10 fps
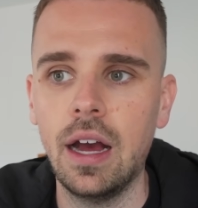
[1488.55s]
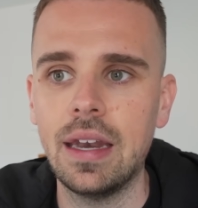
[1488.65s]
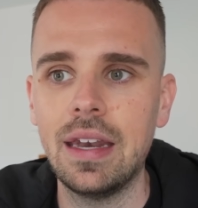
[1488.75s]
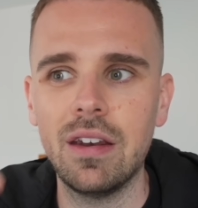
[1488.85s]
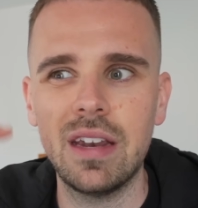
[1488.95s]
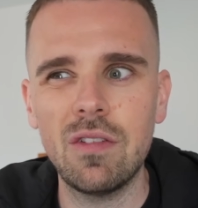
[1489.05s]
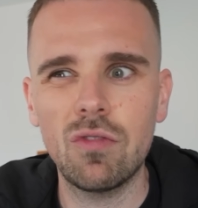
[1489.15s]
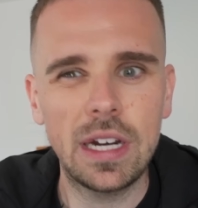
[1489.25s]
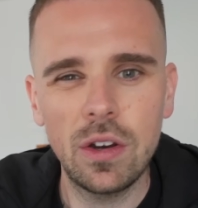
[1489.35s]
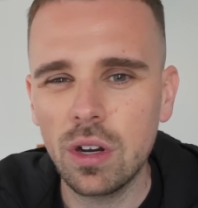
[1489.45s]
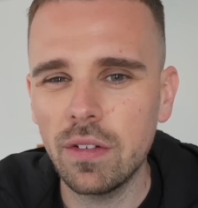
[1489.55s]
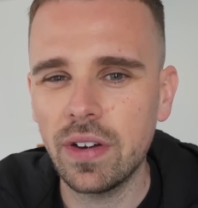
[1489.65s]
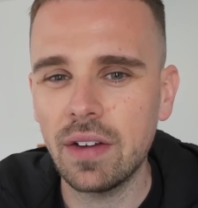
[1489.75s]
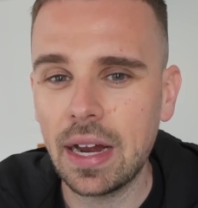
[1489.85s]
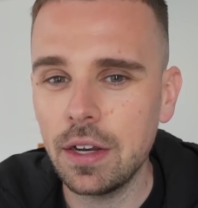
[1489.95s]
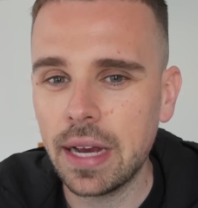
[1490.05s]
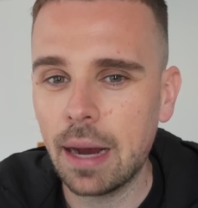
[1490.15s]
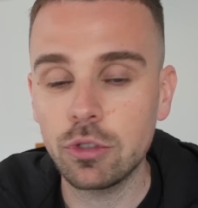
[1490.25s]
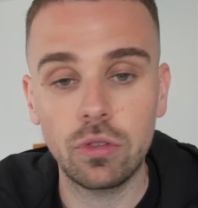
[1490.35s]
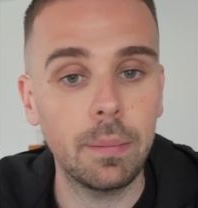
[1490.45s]
didn't really look at fair value
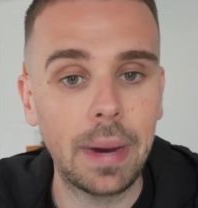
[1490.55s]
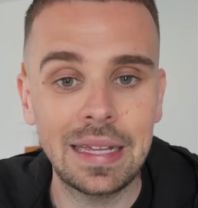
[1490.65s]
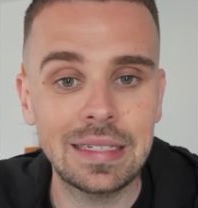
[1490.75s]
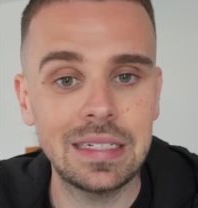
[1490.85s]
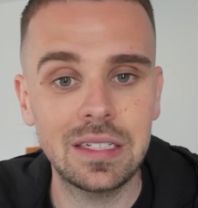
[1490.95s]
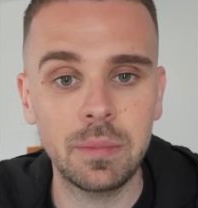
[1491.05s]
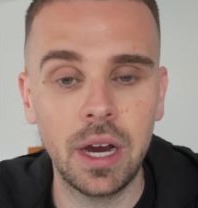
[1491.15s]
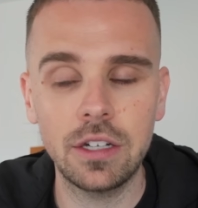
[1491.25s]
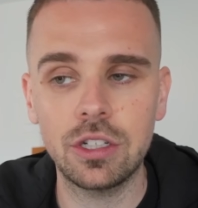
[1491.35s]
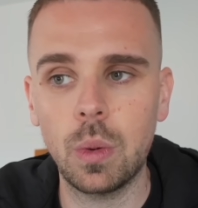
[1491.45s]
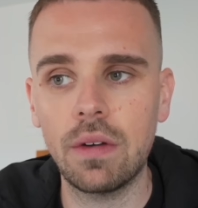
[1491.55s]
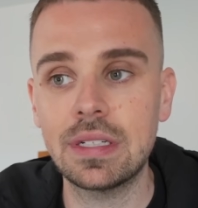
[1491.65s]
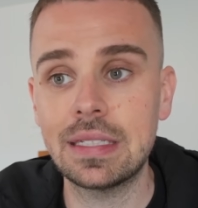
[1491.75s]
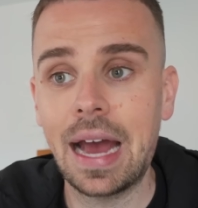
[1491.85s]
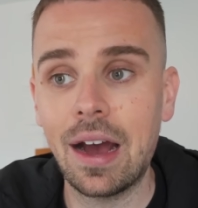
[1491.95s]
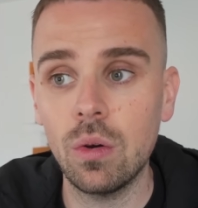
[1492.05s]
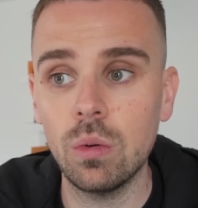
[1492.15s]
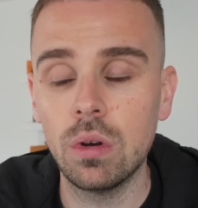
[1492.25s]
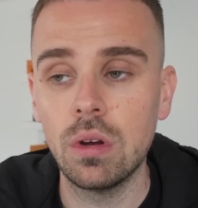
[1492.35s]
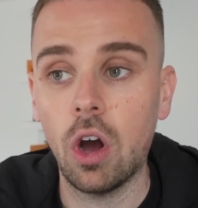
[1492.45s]
gaps or imbalances as much, whereas
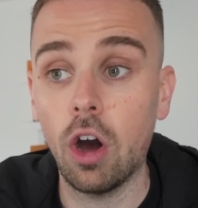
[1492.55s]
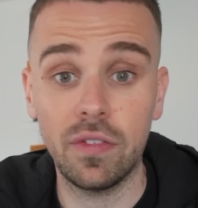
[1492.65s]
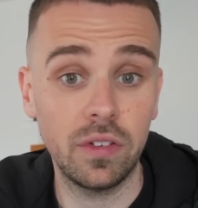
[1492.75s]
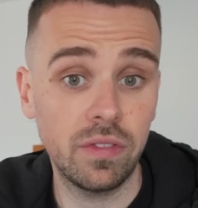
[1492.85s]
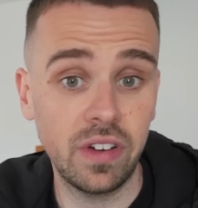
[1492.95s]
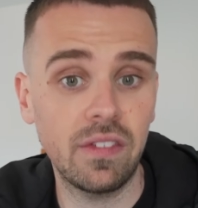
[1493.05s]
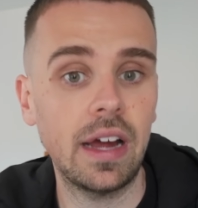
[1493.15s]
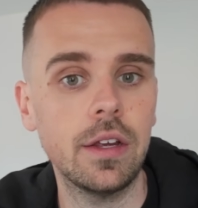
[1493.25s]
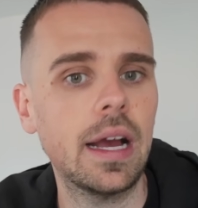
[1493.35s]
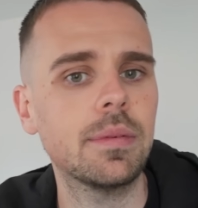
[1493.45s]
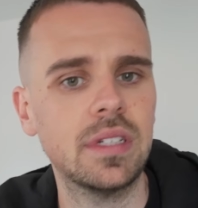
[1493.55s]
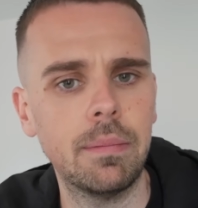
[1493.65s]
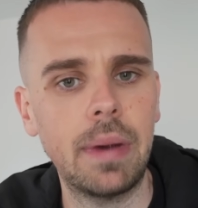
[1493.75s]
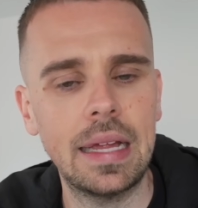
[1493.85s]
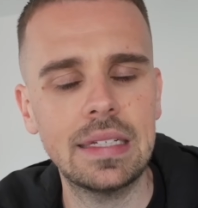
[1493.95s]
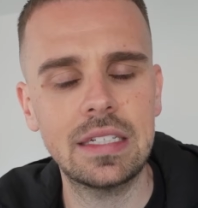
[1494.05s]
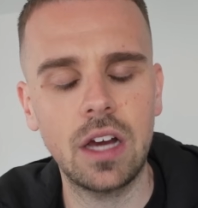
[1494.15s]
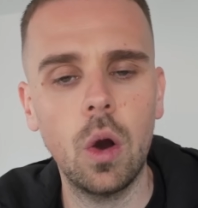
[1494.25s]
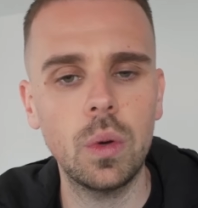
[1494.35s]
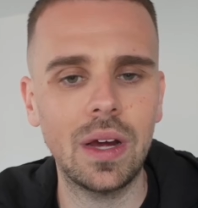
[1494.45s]
now often fair value gaps and imbalances are
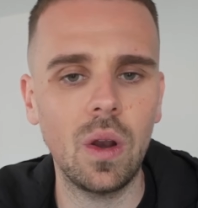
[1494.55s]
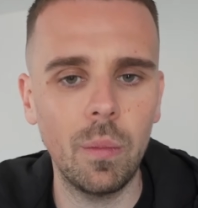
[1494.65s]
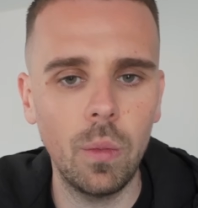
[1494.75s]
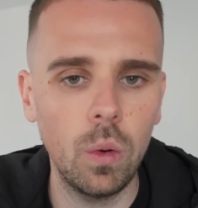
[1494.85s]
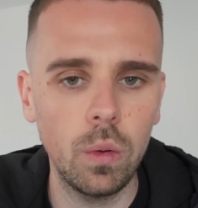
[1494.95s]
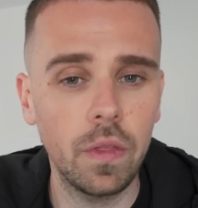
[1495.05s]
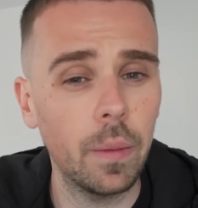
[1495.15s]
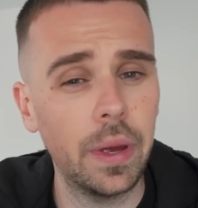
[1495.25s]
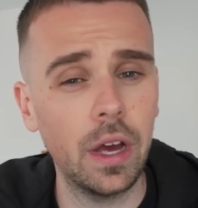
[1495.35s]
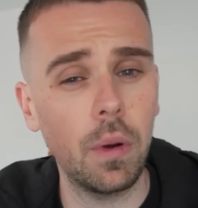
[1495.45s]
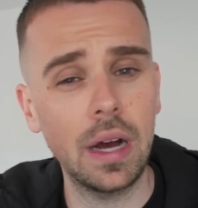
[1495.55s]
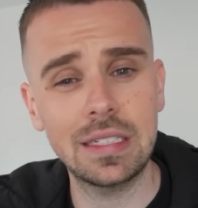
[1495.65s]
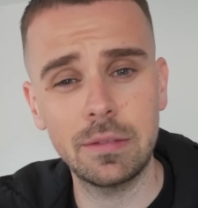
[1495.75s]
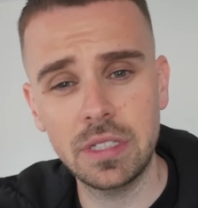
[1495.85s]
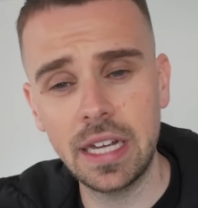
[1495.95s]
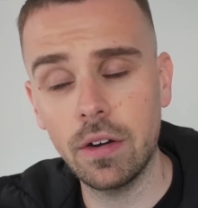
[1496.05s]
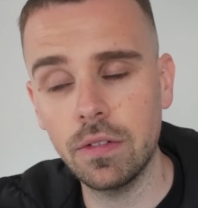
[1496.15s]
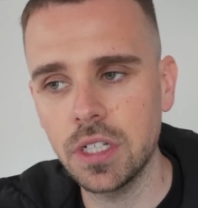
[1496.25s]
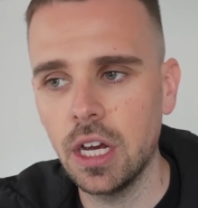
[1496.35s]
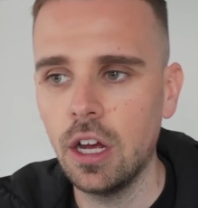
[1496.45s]
holding a lot more than the POIs themselves.